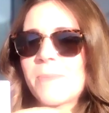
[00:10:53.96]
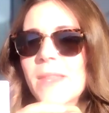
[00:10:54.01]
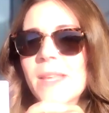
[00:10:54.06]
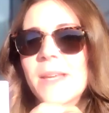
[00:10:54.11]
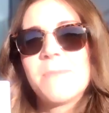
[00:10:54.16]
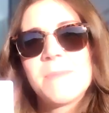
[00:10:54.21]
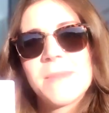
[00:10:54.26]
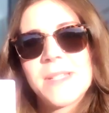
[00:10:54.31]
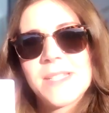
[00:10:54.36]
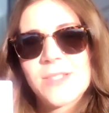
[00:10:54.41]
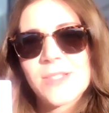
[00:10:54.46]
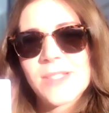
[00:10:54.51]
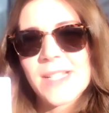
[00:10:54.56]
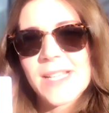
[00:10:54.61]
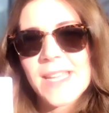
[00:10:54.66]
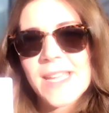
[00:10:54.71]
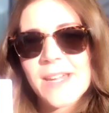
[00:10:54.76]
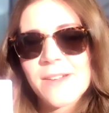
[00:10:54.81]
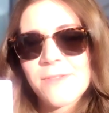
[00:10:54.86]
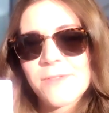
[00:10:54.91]

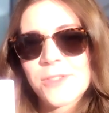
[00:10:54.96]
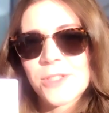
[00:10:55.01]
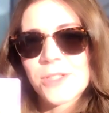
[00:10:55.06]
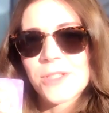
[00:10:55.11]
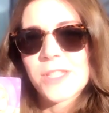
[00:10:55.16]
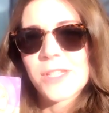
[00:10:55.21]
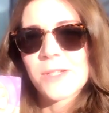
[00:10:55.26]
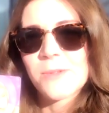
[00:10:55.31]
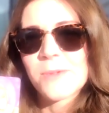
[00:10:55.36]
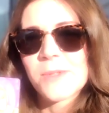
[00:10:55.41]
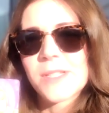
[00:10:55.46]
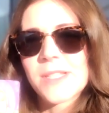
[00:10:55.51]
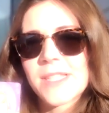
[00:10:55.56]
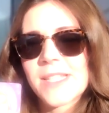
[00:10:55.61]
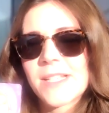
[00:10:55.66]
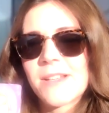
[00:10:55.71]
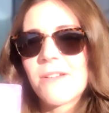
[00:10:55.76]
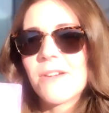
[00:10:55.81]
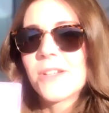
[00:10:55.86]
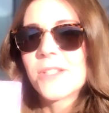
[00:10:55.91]
immediately after, there was
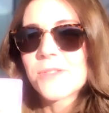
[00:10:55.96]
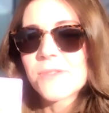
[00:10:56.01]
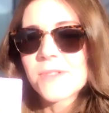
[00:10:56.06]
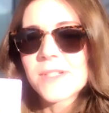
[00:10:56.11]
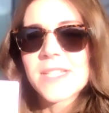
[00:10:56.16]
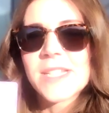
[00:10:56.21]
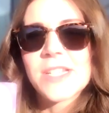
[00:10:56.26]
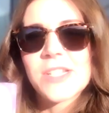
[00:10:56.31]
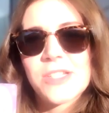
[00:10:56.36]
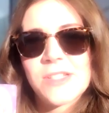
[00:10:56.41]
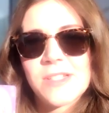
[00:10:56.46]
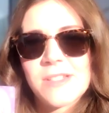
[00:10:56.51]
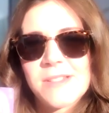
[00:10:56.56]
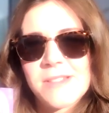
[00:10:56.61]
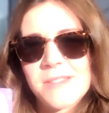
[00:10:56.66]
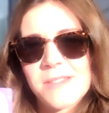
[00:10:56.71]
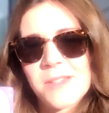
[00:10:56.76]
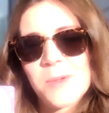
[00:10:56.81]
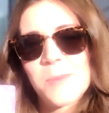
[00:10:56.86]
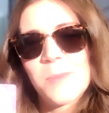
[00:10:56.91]
the contradiction
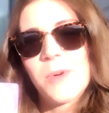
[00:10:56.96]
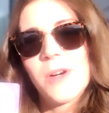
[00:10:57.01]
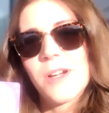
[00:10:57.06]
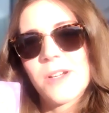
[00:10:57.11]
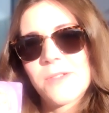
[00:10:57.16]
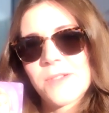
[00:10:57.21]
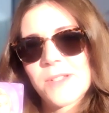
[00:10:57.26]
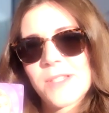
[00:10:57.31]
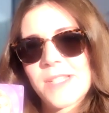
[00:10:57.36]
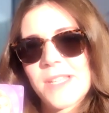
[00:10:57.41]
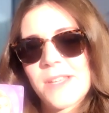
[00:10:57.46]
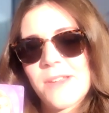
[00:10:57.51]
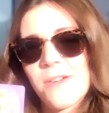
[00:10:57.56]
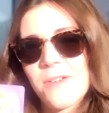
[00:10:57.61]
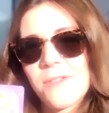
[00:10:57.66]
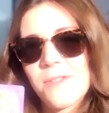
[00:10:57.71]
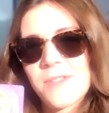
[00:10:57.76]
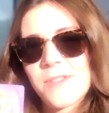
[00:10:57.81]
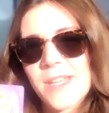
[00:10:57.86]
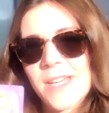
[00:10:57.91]
and the hypocrisy
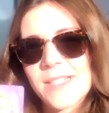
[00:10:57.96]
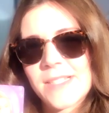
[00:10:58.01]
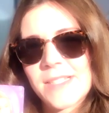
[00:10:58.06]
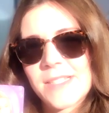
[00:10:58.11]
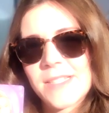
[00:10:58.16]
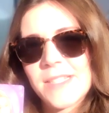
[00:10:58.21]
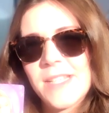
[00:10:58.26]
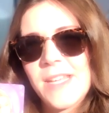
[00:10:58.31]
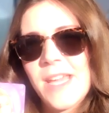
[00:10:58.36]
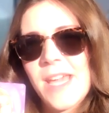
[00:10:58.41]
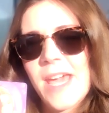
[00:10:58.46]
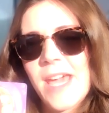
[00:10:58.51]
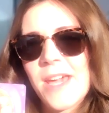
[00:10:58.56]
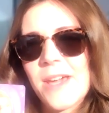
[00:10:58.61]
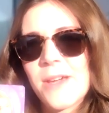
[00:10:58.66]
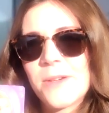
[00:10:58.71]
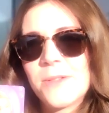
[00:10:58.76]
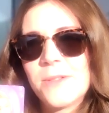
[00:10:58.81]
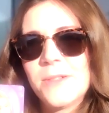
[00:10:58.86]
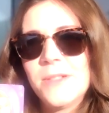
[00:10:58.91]
of that,
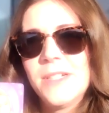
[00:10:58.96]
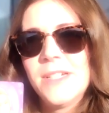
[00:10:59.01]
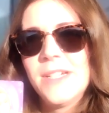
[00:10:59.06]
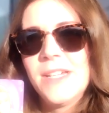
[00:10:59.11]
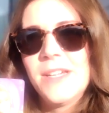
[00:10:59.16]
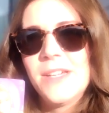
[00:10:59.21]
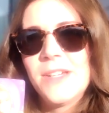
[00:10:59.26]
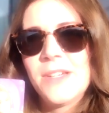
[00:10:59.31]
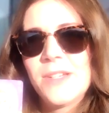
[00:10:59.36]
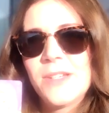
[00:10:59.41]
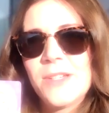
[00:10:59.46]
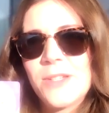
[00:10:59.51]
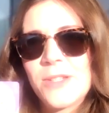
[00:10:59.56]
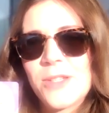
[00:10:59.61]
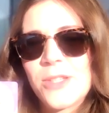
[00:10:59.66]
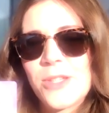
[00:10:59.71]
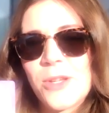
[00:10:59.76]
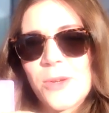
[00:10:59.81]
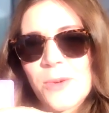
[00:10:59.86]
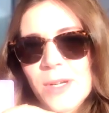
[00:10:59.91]
how
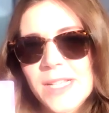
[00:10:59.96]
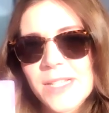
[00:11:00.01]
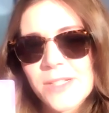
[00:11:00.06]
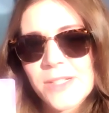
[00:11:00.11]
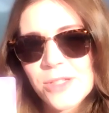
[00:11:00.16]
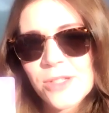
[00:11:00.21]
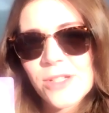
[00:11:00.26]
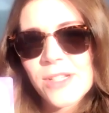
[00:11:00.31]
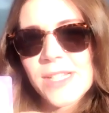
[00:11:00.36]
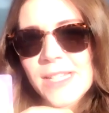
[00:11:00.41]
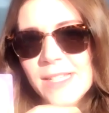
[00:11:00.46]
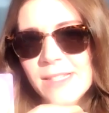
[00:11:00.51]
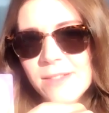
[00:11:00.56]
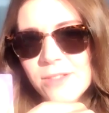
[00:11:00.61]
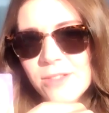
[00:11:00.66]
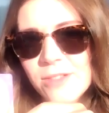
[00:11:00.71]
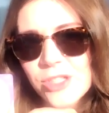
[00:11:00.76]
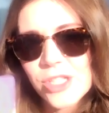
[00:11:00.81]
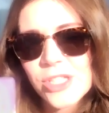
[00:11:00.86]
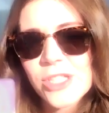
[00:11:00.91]
you were literally
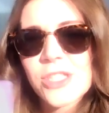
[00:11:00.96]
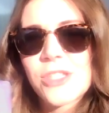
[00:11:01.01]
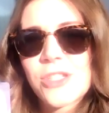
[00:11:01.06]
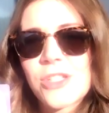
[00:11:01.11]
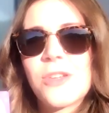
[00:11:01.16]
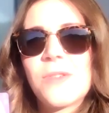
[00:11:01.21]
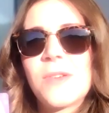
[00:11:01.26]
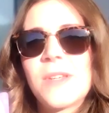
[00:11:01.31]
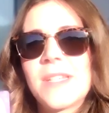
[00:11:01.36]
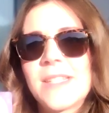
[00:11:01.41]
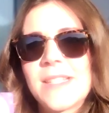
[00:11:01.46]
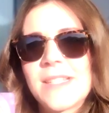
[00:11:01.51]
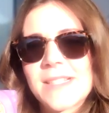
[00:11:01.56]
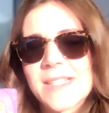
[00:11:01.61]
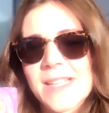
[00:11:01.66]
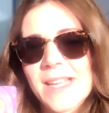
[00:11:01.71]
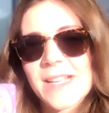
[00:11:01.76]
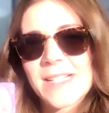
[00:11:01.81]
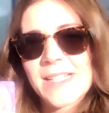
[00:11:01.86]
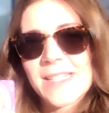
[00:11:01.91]
just doing
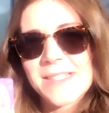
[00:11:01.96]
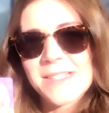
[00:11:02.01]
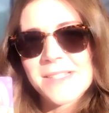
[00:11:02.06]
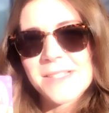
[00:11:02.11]
exactly the